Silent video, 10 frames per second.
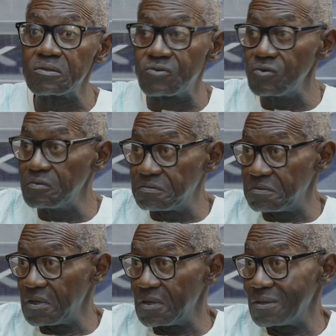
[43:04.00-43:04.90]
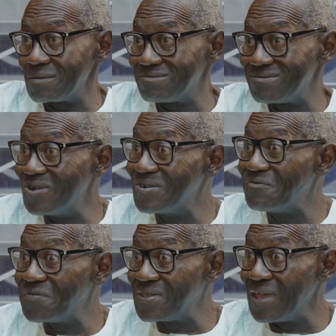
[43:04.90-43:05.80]
to load the
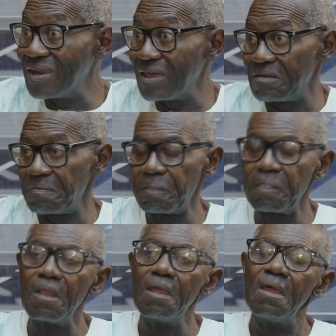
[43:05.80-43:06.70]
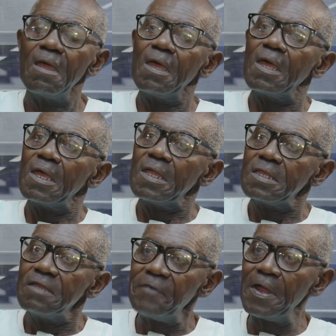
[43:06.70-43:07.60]
Sienna.
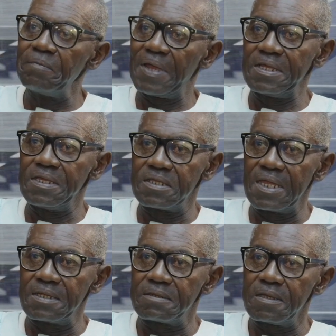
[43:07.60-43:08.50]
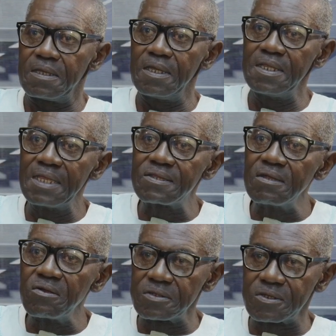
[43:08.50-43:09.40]
The fact of the matter is that in a
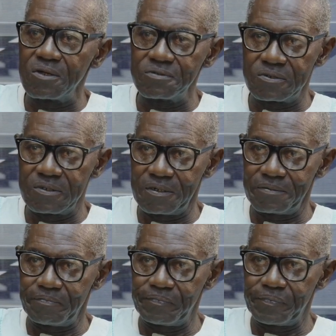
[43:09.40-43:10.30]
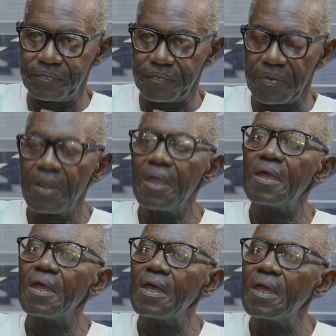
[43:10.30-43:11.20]
serious country,
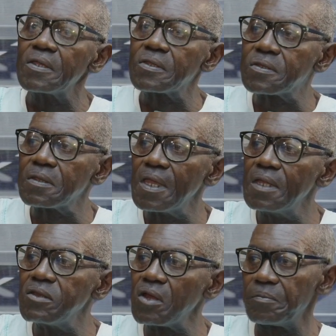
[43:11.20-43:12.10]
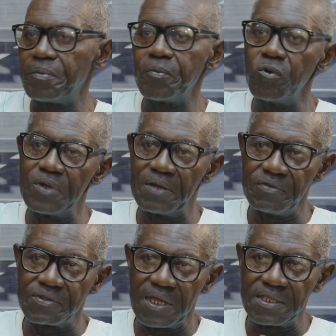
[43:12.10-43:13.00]
a lot of people would have
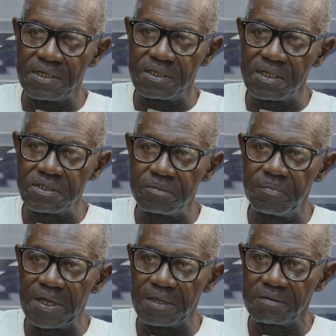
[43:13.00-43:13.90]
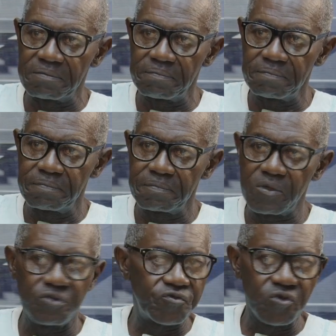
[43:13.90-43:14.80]
resigned at the central bank,
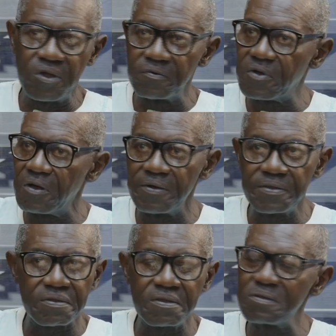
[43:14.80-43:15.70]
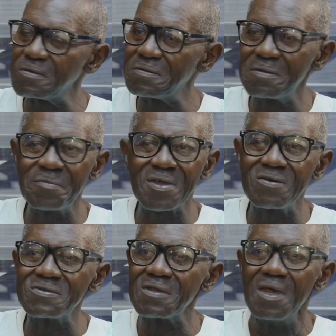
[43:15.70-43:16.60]
control of currencies,
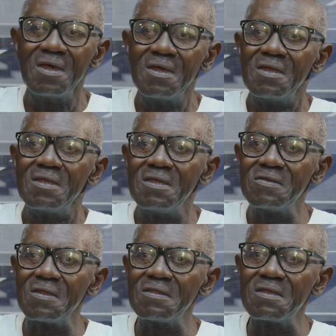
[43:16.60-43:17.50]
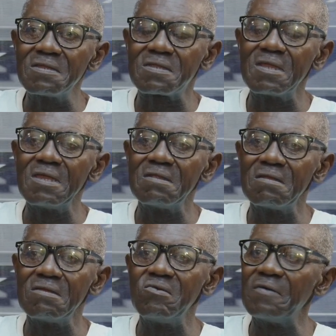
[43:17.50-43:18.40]
because this thing,
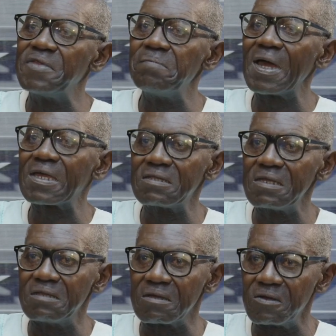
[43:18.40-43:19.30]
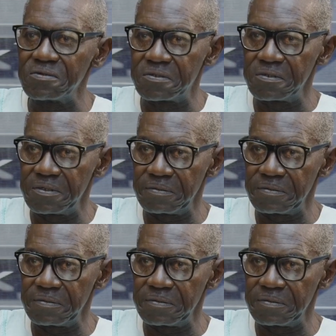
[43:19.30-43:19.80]
you have demarketed the country.